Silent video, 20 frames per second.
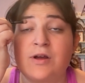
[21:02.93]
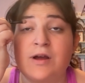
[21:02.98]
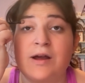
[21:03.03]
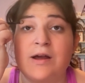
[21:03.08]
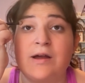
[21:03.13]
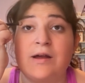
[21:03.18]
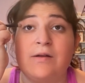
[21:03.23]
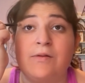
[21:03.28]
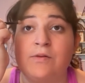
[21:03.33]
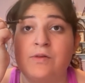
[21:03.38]

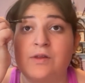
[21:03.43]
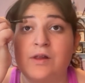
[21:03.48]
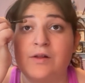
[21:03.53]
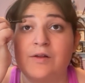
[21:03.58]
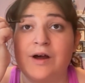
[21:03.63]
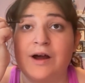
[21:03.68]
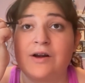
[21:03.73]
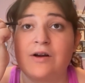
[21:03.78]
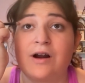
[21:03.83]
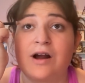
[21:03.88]
and the
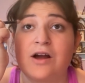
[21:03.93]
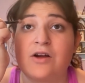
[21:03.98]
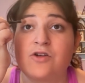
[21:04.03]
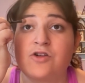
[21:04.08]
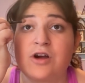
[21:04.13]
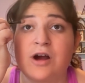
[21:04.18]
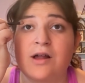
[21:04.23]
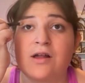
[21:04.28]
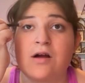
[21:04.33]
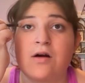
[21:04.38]
lighter
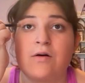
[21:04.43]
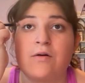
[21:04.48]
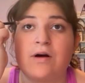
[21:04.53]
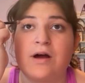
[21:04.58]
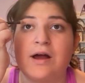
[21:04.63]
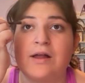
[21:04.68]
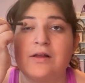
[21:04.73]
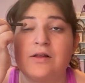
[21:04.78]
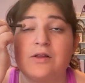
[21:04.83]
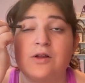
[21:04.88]
eyeshadow
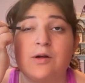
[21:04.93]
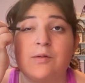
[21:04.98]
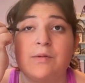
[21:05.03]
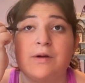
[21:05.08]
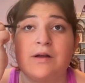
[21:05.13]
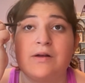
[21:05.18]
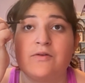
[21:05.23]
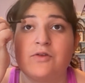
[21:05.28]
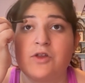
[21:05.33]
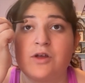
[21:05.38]
and a little
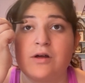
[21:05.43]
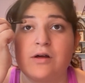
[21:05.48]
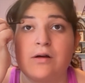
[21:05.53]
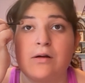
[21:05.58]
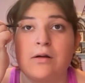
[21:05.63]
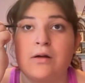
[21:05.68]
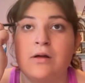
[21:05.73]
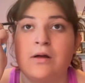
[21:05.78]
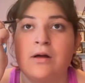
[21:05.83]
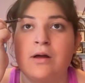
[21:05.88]
bit of
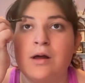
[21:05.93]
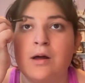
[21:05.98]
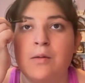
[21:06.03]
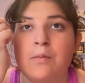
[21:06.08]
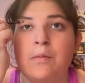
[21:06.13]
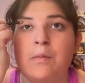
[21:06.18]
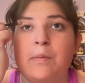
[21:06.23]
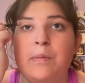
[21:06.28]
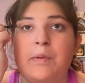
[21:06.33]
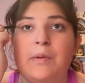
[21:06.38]
the
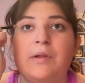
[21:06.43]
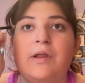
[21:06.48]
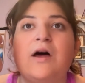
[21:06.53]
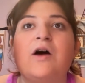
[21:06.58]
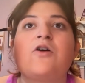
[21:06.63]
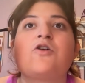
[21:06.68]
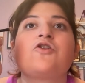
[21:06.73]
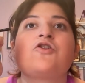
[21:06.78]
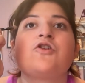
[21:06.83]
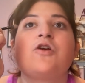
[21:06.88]

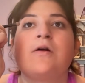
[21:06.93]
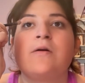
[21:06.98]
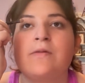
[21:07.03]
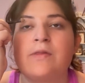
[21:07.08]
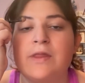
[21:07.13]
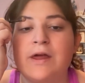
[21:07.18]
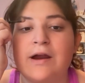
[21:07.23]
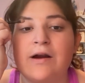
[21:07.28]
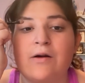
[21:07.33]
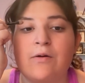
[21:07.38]
blush
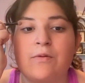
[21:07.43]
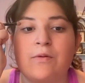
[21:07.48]
there.